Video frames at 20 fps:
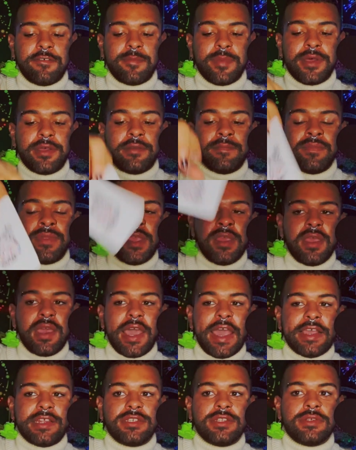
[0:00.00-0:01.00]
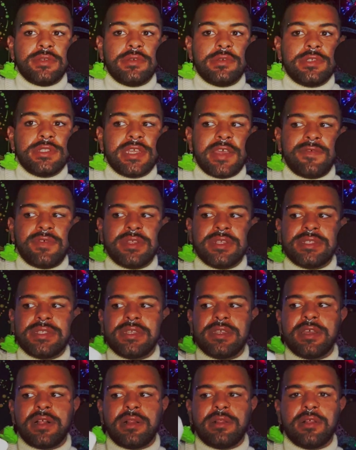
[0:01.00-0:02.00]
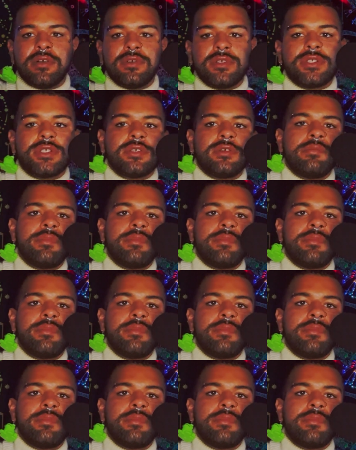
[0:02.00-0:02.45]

But I do definitely see closure